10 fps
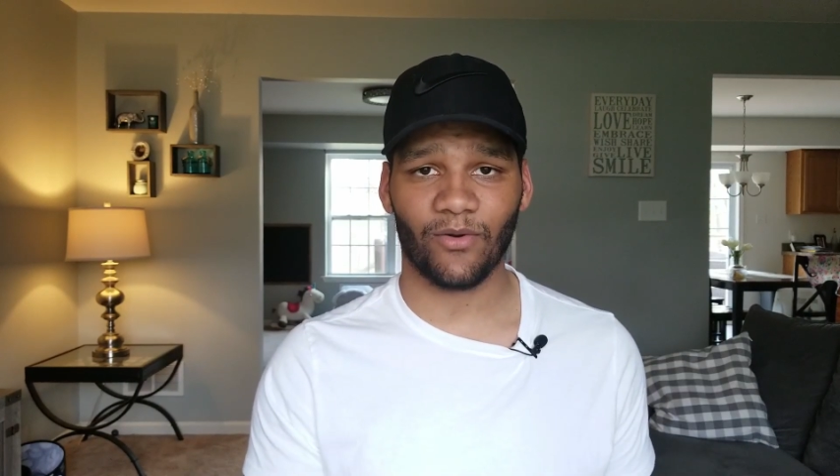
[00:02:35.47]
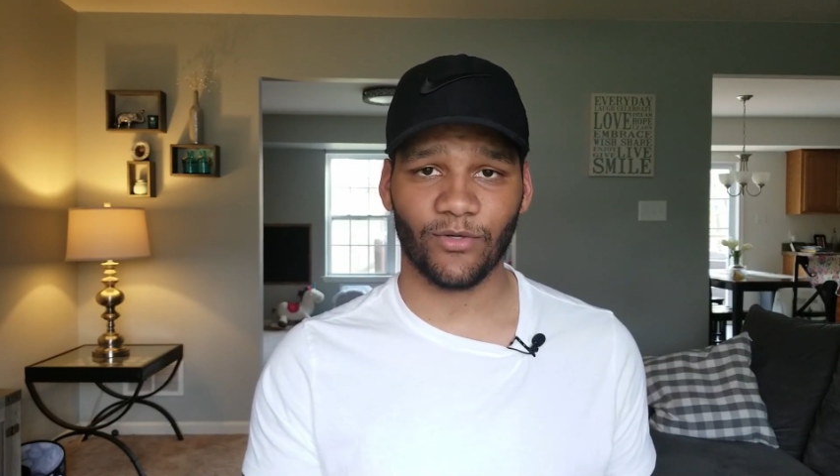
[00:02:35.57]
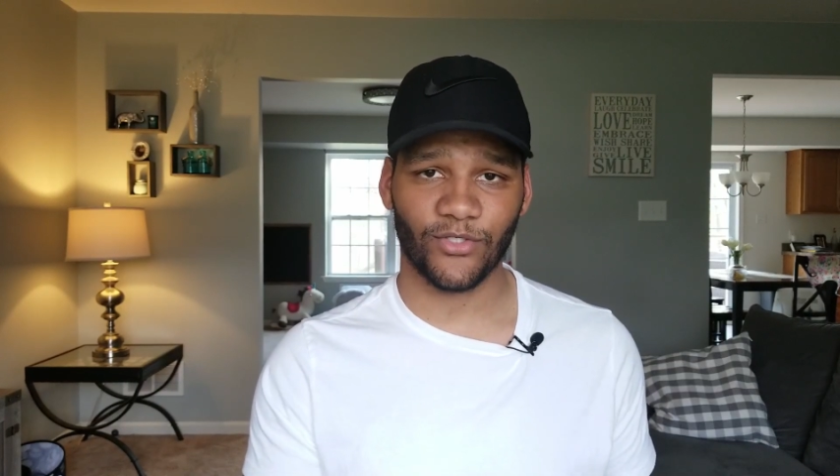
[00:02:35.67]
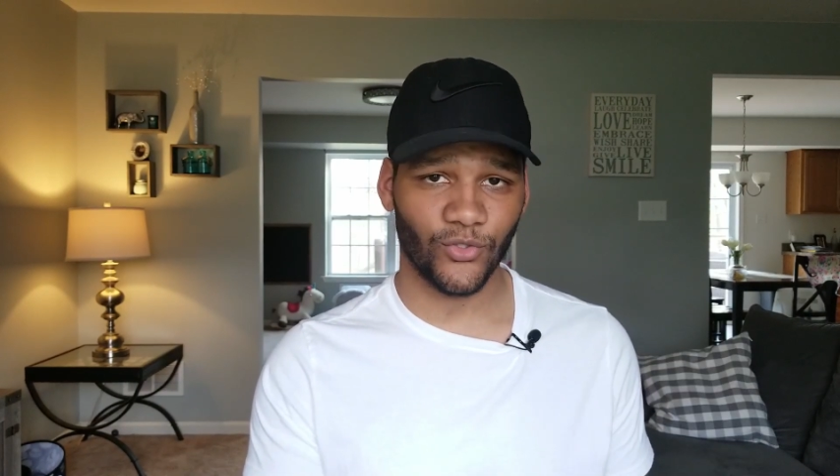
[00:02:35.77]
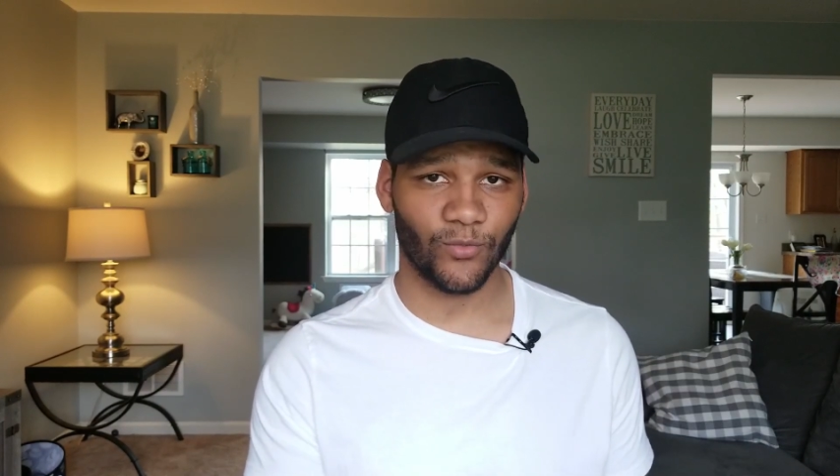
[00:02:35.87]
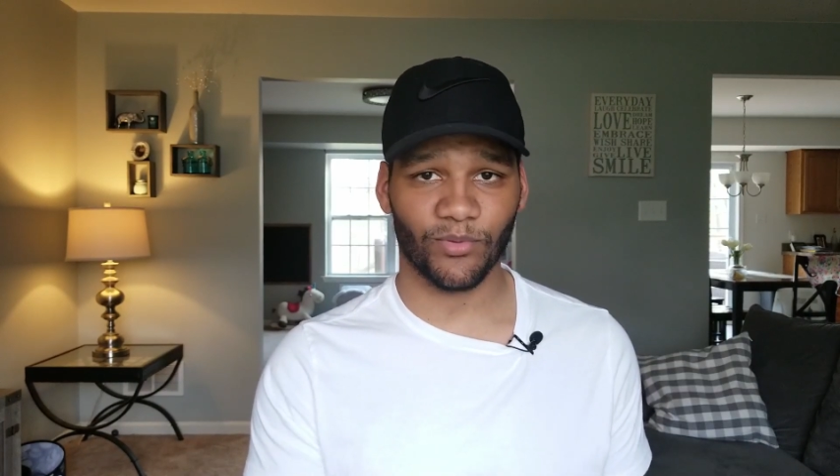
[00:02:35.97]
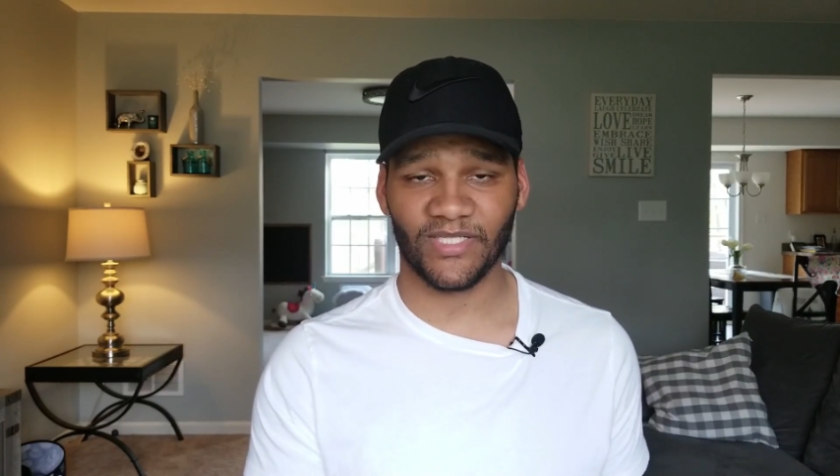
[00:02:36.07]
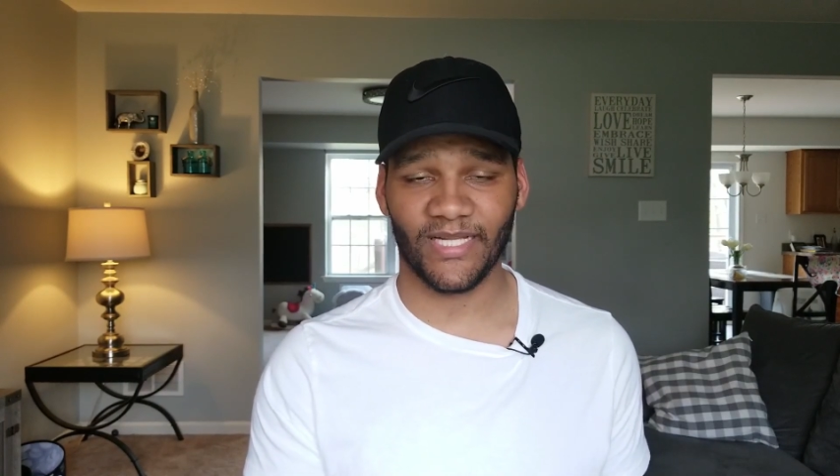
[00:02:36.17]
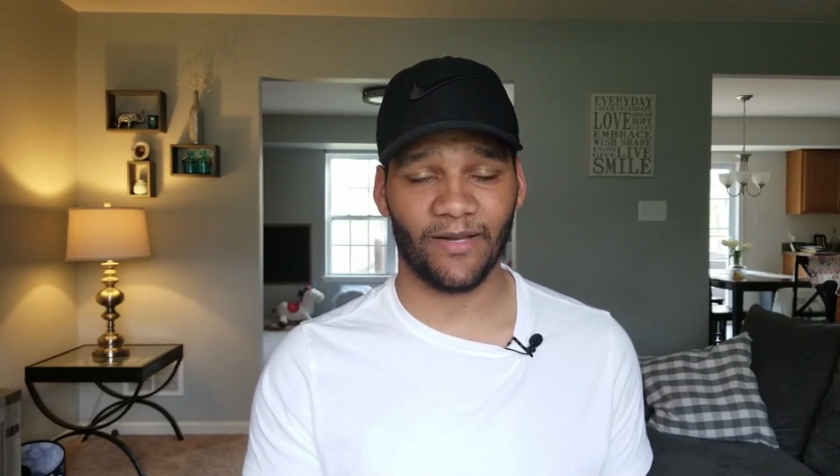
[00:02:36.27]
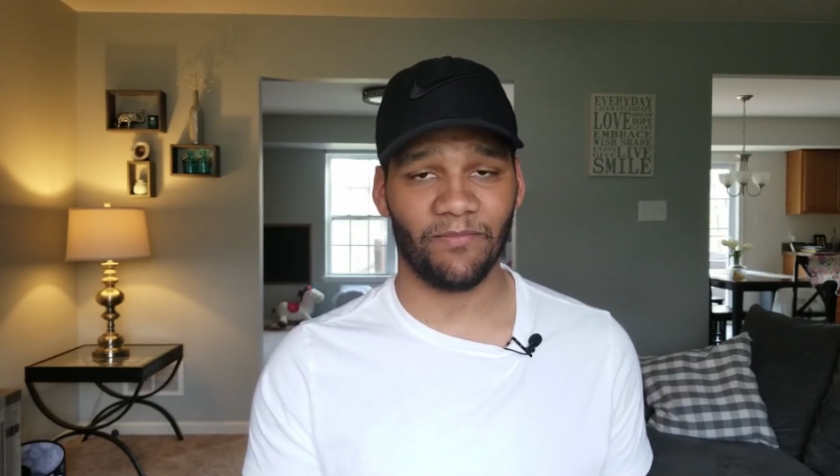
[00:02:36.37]
or
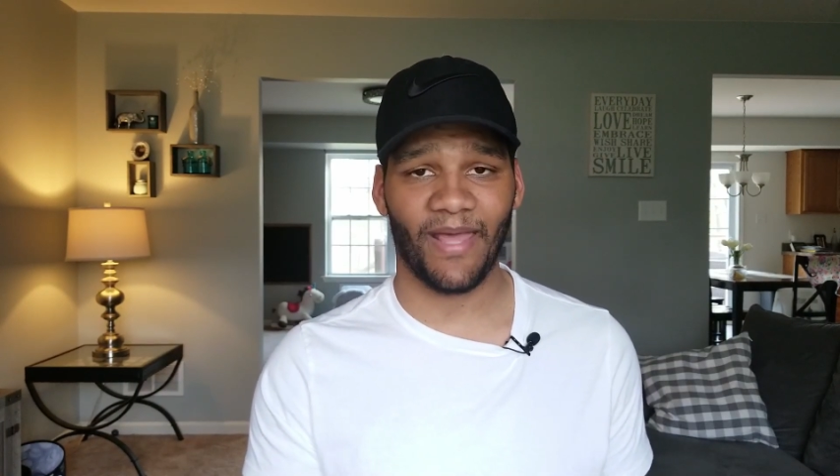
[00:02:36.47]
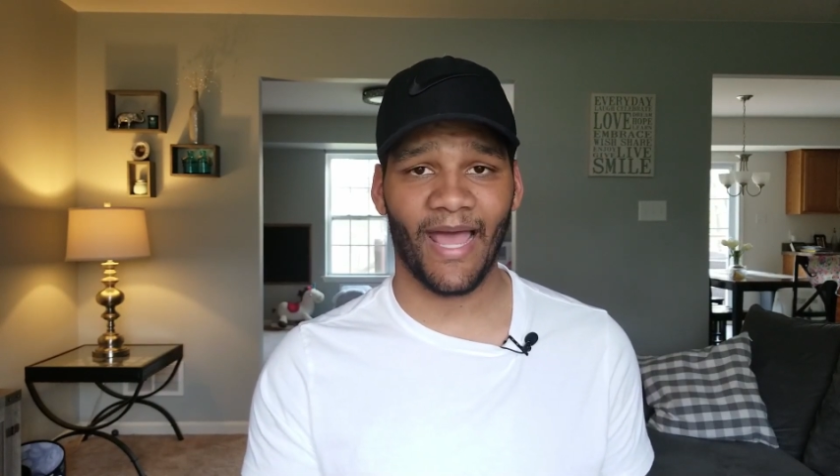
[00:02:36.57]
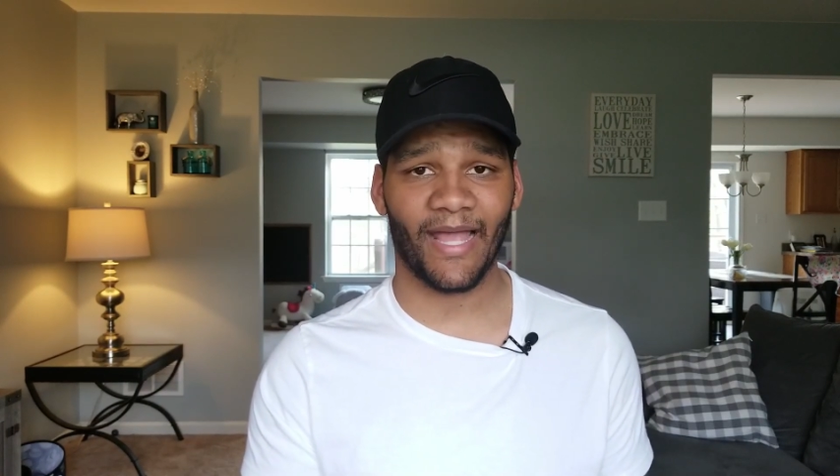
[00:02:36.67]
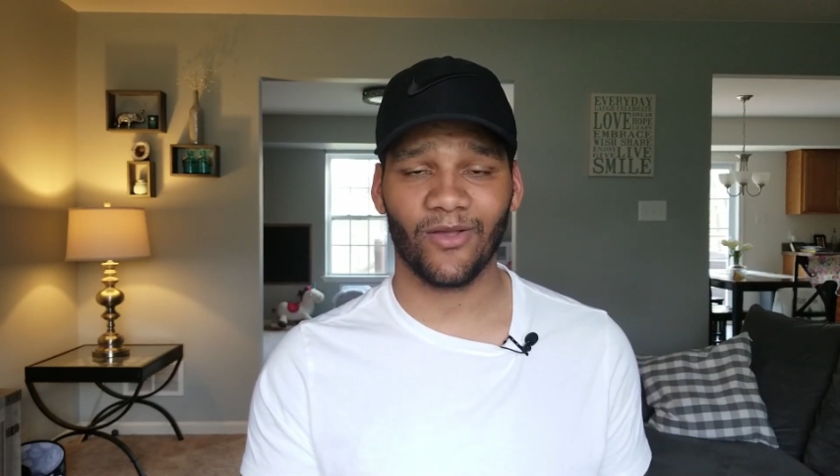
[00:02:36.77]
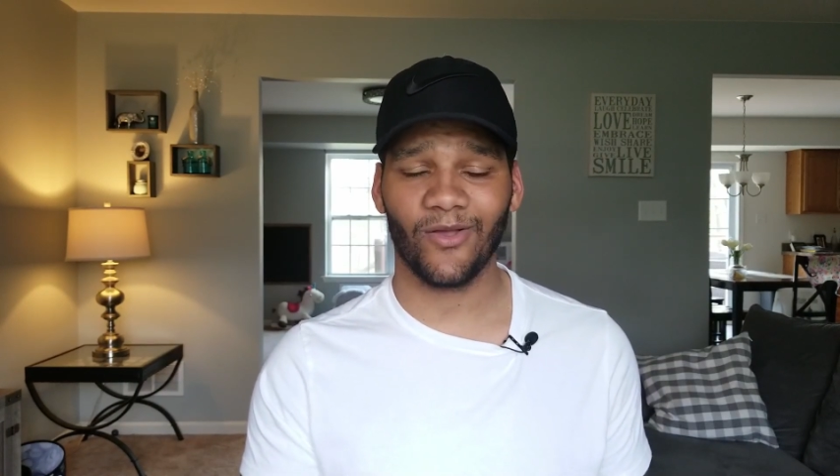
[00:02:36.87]
2% back